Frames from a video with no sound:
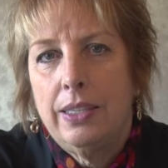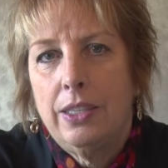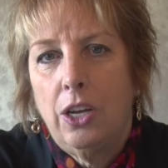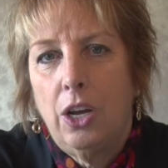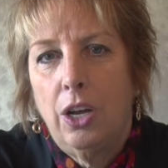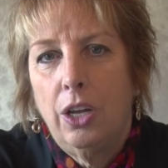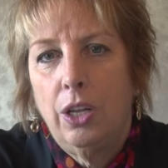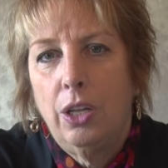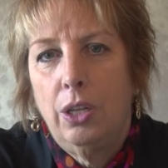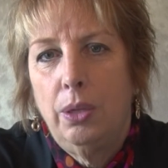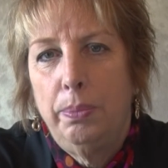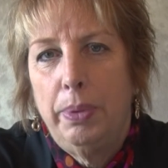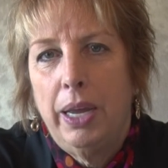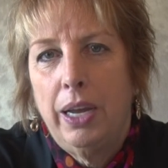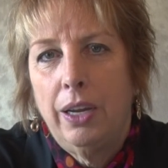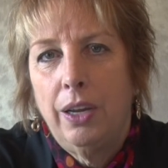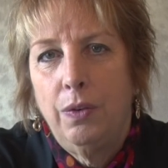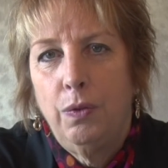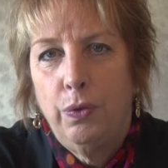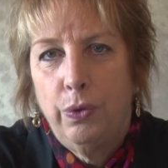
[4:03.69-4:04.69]
Toggle
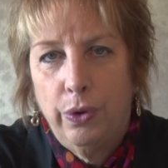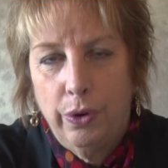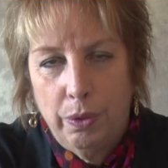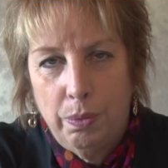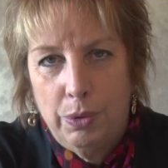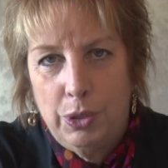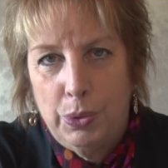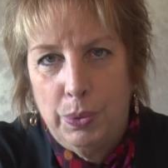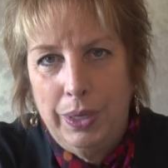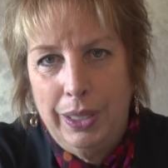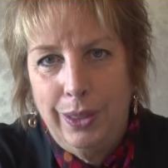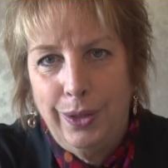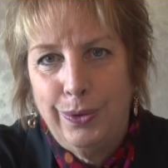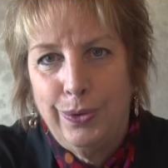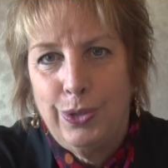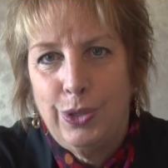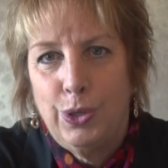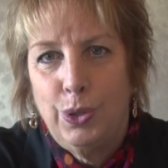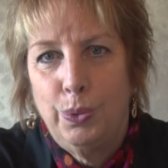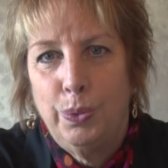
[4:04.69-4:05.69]
back and forth between
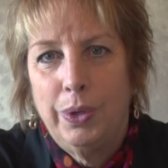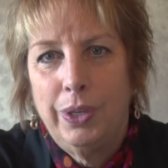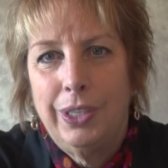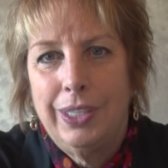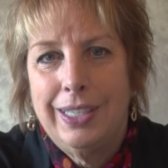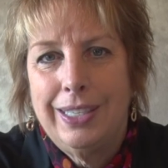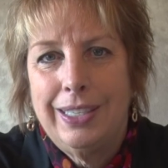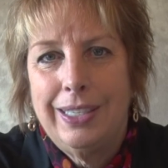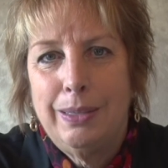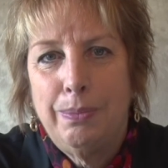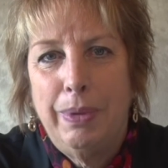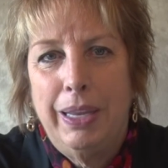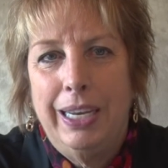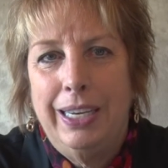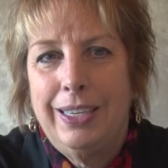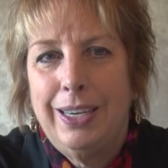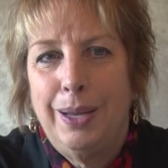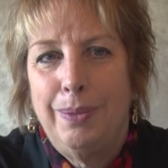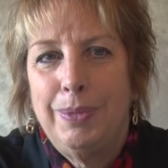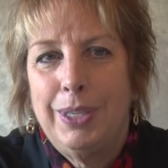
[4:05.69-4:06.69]
those two words as many
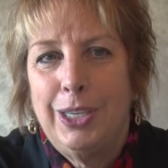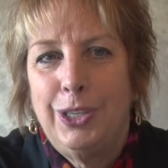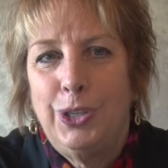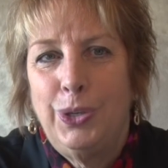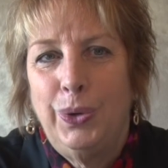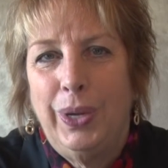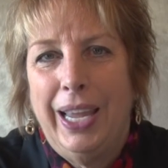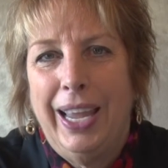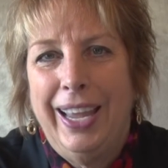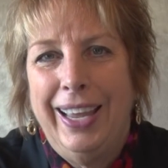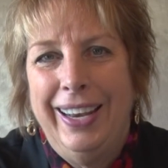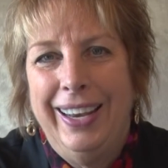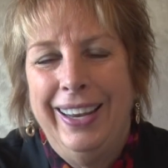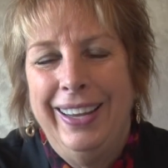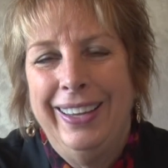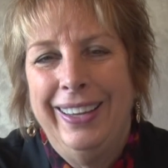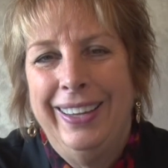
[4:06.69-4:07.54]
times as you can.